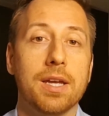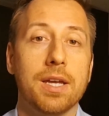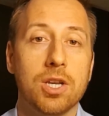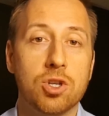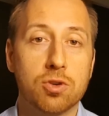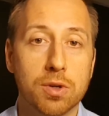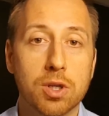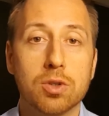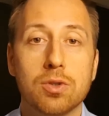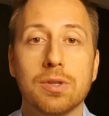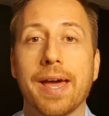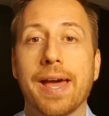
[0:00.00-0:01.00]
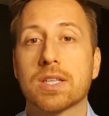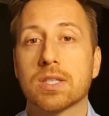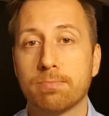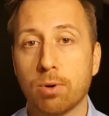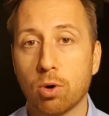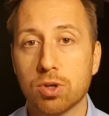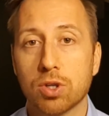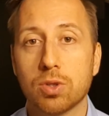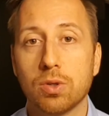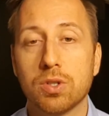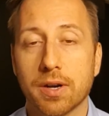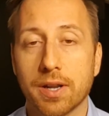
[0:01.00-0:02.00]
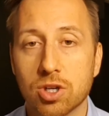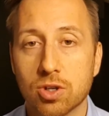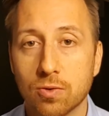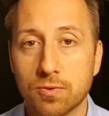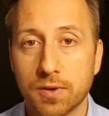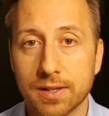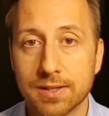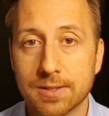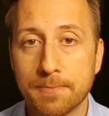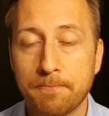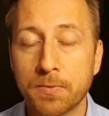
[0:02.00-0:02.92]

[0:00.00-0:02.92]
introducing exposure to international funds.